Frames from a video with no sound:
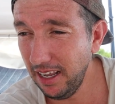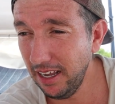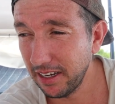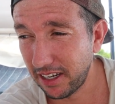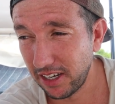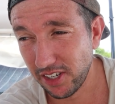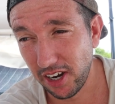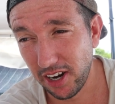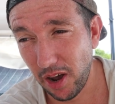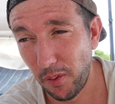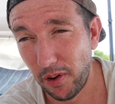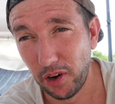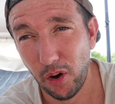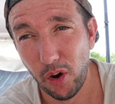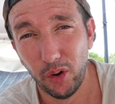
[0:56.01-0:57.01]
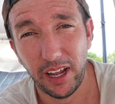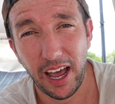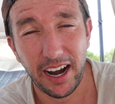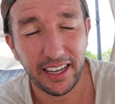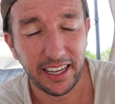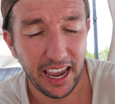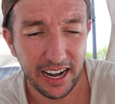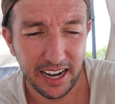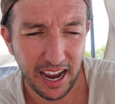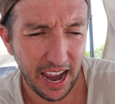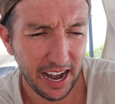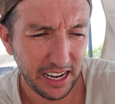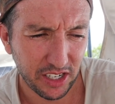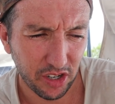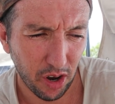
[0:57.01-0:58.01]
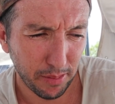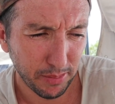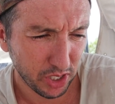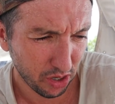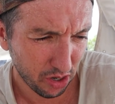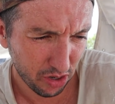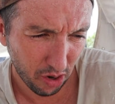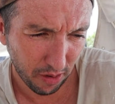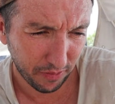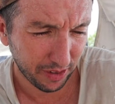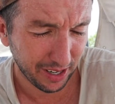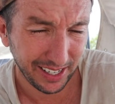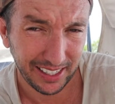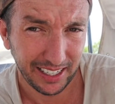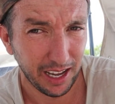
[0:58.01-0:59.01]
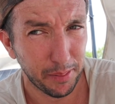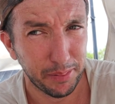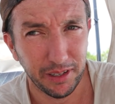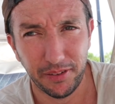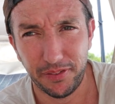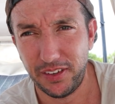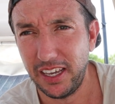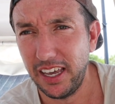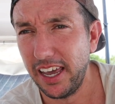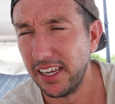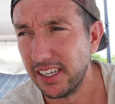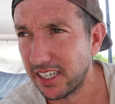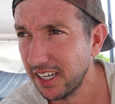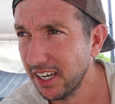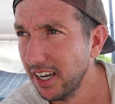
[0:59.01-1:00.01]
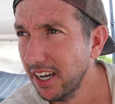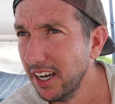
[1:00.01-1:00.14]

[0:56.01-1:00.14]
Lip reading: because I don't want to haul out again anytime soon, not for another couple of years.